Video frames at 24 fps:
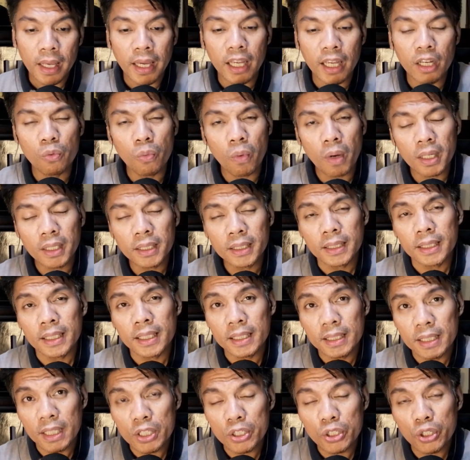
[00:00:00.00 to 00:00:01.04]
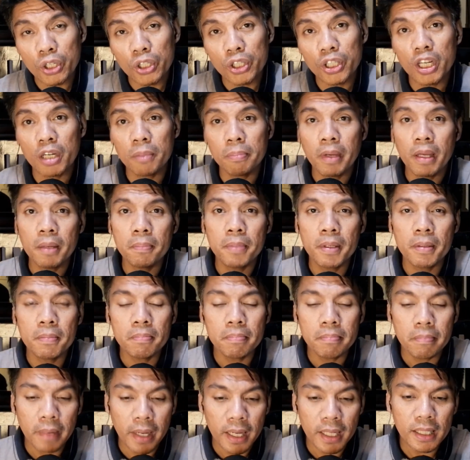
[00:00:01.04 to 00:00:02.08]
In one decision, there may be
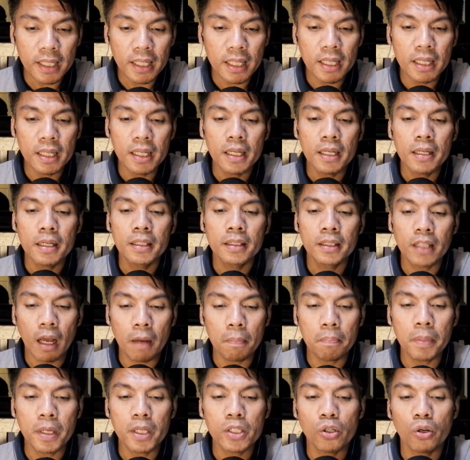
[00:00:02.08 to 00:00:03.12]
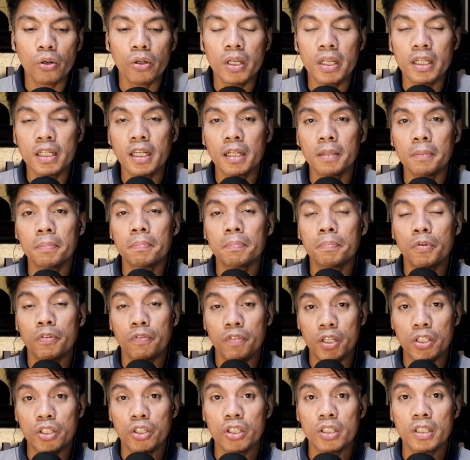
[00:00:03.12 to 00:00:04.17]
many topics or legal
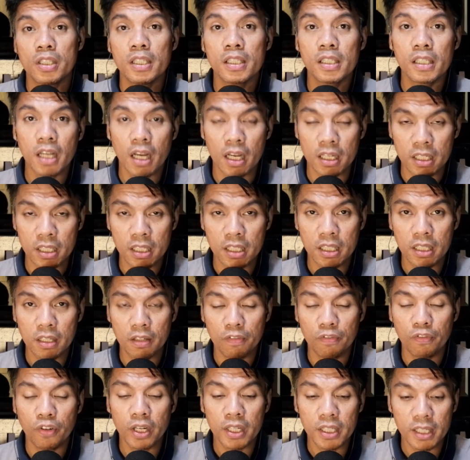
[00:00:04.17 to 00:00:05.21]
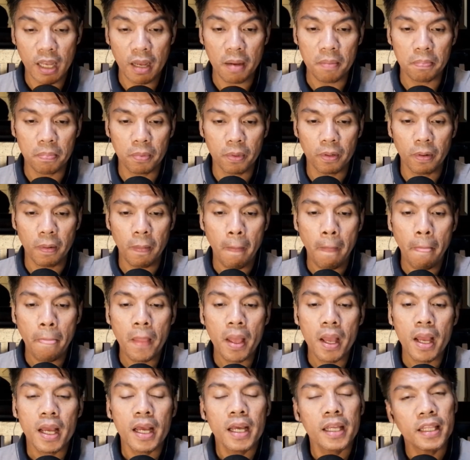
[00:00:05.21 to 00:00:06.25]
provisions discussed. For example,
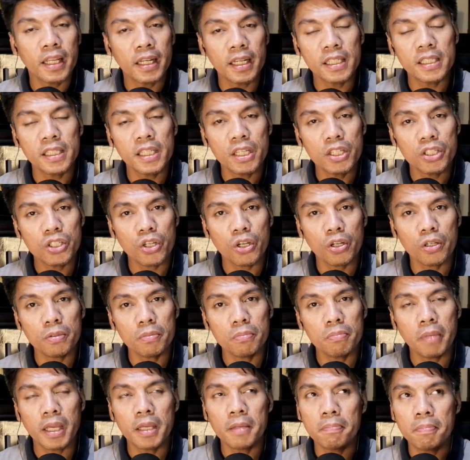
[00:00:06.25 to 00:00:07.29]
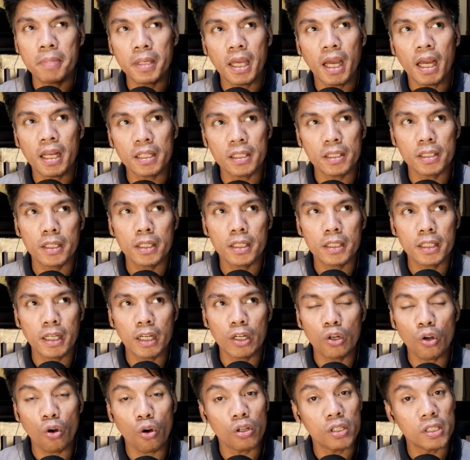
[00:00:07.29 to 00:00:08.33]
the decision may be under the
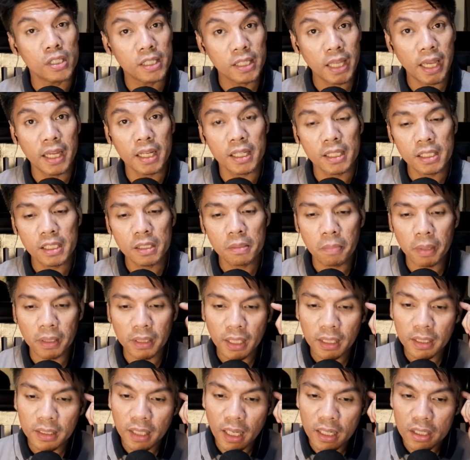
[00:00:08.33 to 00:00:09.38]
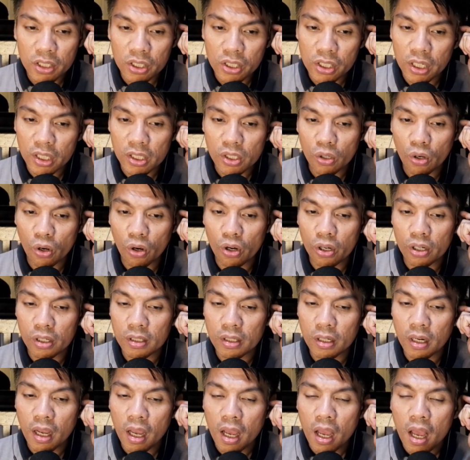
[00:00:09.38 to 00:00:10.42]
law on sales, but it touches
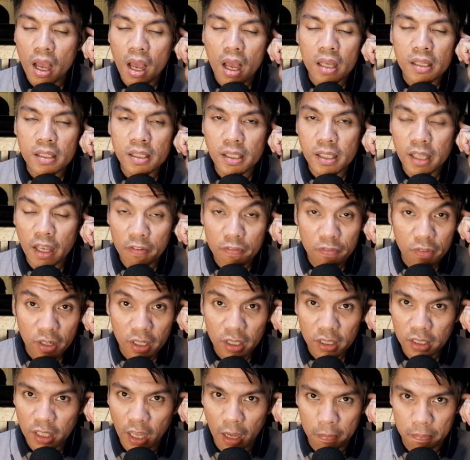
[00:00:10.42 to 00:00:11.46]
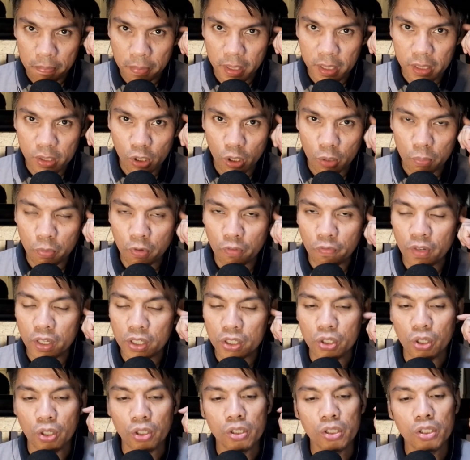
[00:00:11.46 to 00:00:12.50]
on several topics or
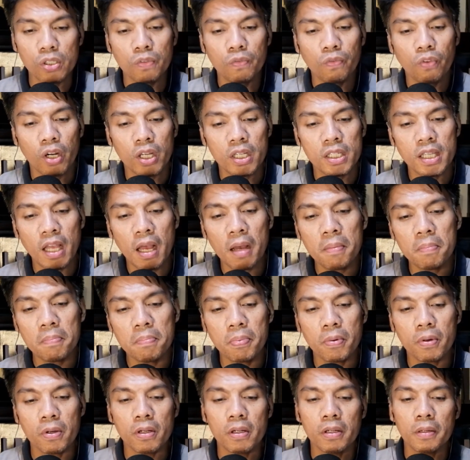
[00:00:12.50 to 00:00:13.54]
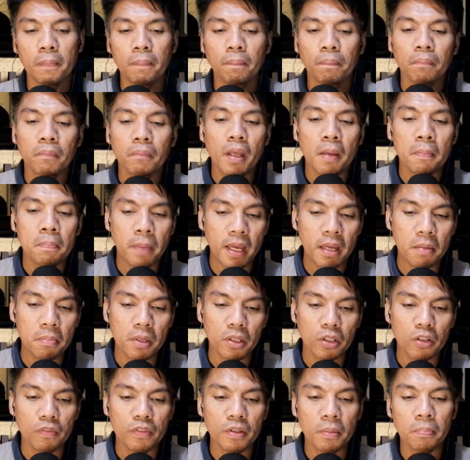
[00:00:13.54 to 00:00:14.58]
provisions. For example,
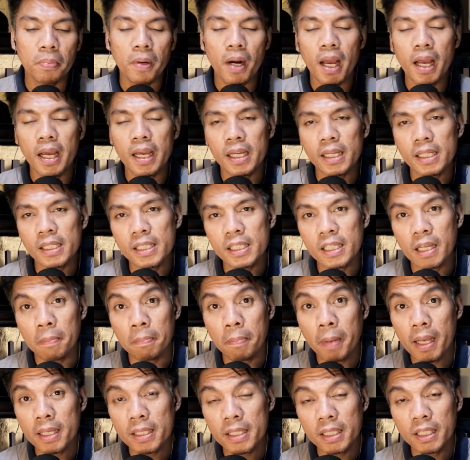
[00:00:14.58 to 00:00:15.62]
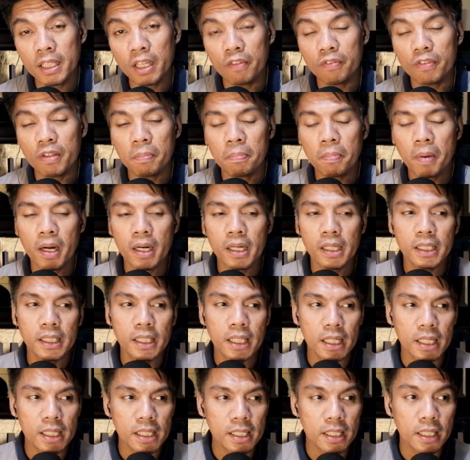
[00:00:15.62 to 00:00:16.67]
payment of the price, capacity of the
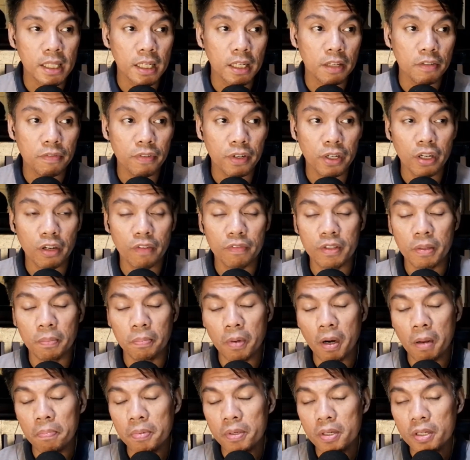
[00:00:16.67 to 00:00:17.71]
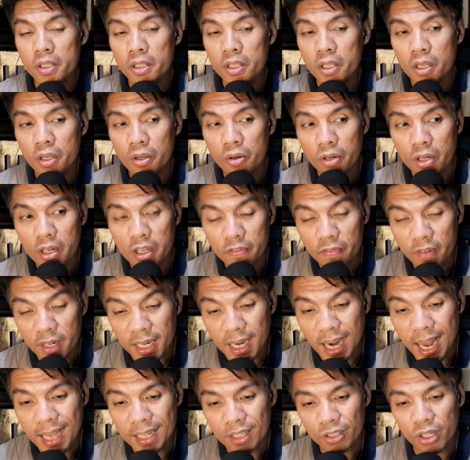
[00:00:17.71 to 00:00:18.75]
parties, delivery of the property, or
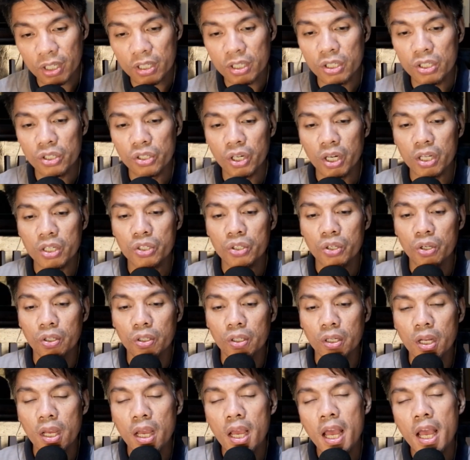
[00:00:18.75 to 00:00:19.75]
even land registration.